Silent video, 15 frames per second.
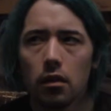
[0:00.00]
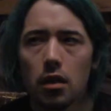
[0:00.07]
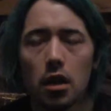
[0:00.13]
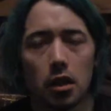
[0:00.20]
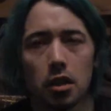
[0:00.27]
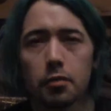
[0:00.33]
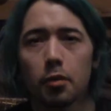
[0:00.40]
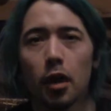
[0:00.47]
It
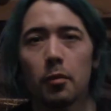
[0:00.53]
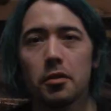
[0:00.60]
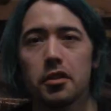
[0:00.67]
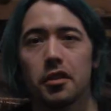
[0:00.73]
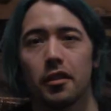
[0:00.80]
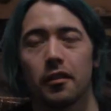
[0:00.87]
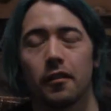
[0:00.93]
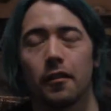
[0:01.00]
looks
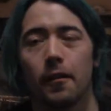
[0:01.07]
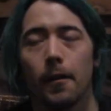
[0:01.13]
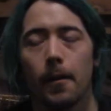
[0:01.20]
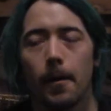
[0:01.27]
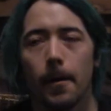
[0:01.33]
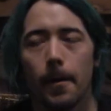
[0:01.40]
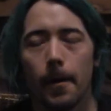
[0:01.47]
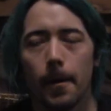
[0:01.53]
promising.
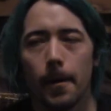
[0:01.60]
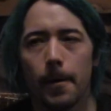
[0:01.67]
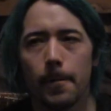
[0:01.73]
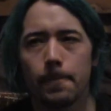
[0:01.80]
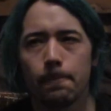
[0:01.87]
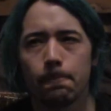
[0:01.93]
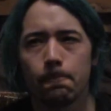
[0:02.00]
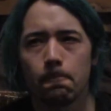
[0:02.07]

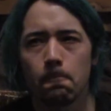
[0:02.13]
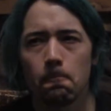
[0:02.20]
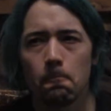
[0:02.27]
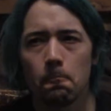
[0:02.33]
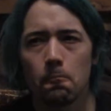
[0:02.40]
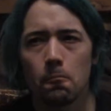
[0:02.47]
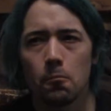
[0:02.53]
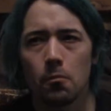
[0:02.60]
Now
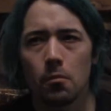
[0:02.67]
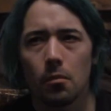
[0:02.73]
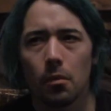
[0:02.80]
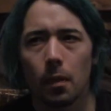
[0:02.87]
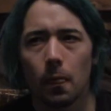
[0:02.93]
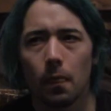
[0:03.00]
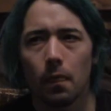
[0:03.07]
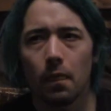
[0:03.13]

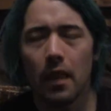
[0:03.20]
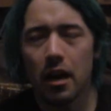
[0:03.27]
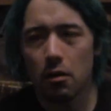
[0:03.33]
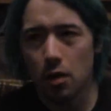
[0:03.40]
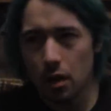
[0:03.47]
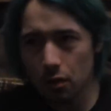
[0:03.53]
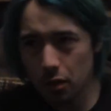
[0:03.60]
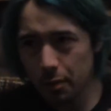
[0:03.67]

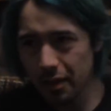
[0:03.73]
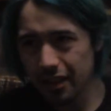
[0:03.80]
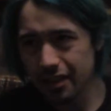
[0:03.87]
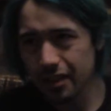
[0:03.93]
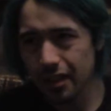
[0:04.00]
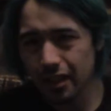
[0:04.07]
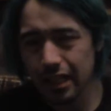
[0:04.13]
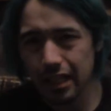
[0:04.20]
I'm gonna be
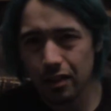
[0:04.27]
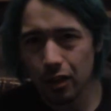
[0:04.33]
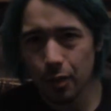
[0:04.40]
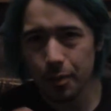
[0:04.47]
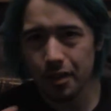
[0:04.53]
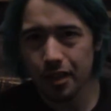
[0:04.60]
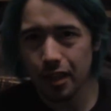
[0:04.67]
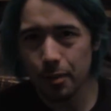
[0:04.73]

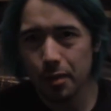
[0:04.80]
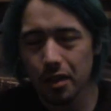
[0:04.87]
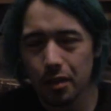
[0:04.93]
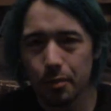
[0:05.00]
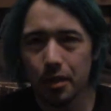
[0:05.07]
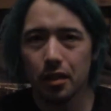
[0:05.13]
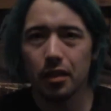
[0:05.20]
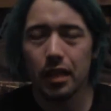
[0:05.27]
talking
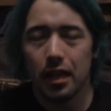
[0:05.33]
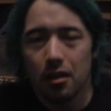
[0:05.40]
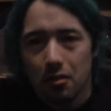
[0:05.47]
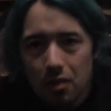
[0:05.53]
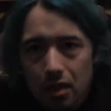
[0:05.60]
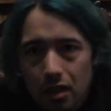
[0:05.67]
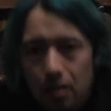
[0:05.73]
about now.